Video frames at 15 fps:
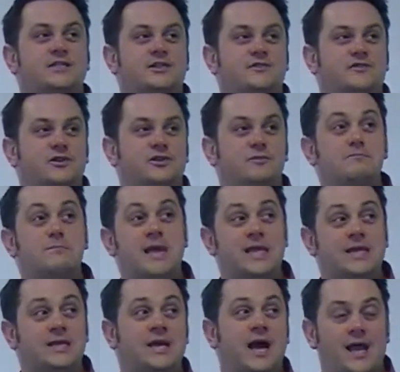you've got your
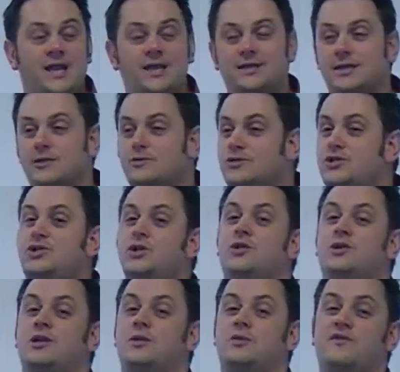main character whose
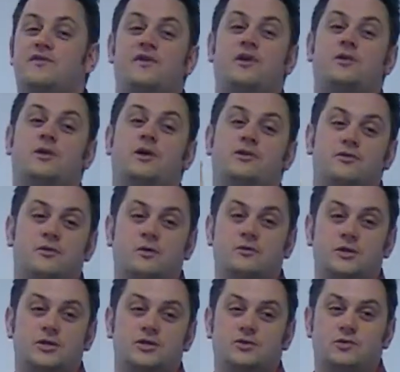journey we're following throughout
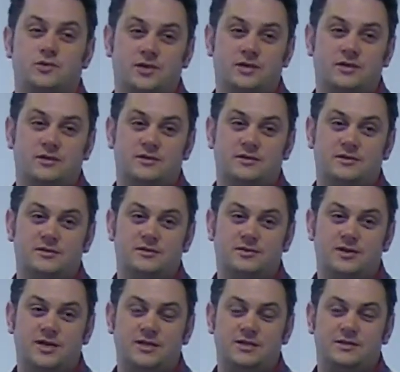the story,
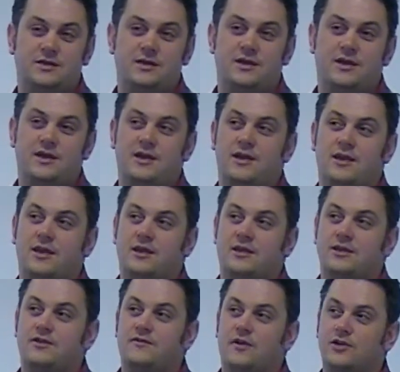right?
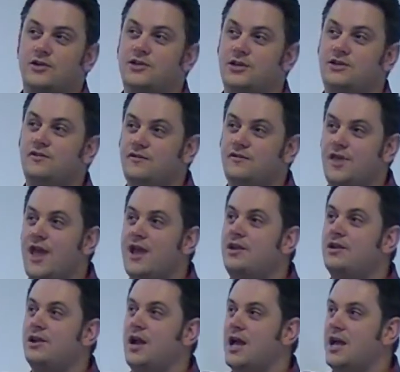You've then
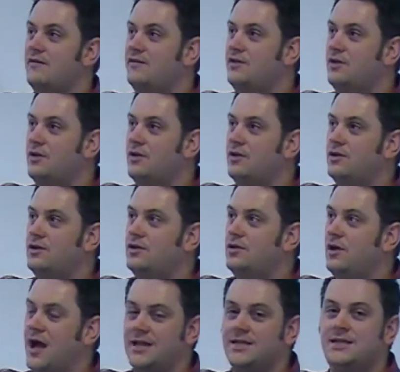got to have
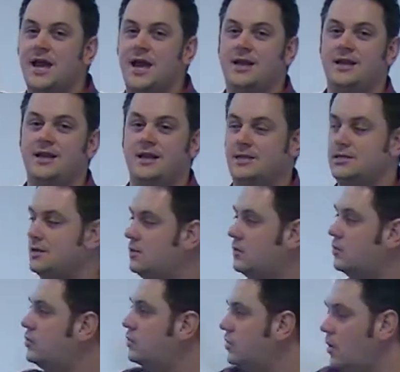your antagonist,
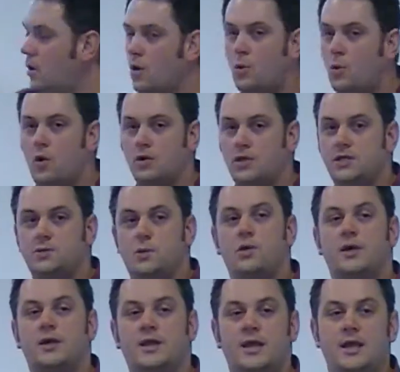who or what is
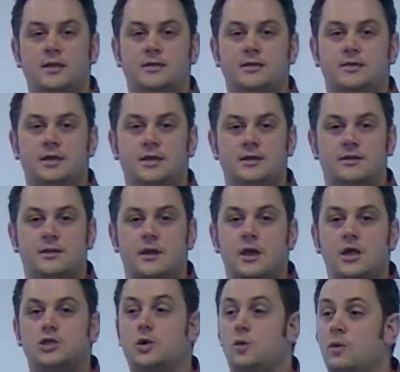working against it.
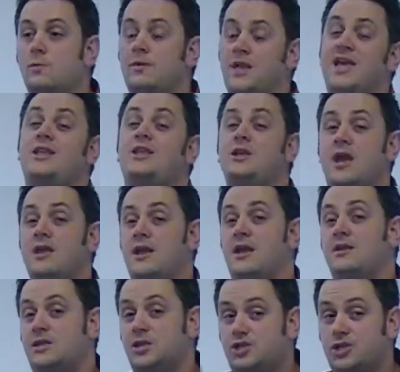So
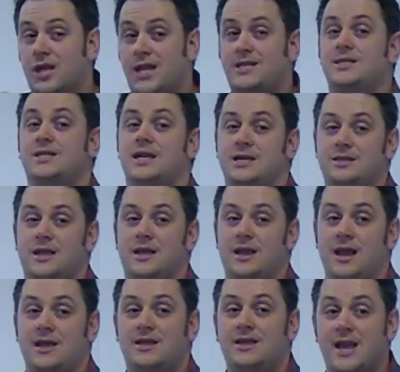to translate that,
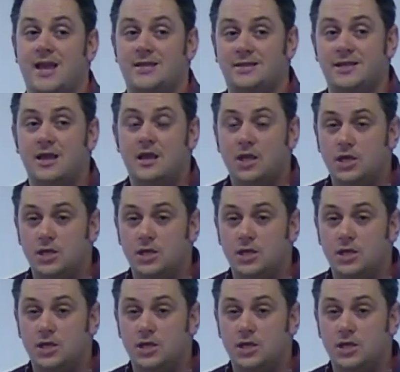I guess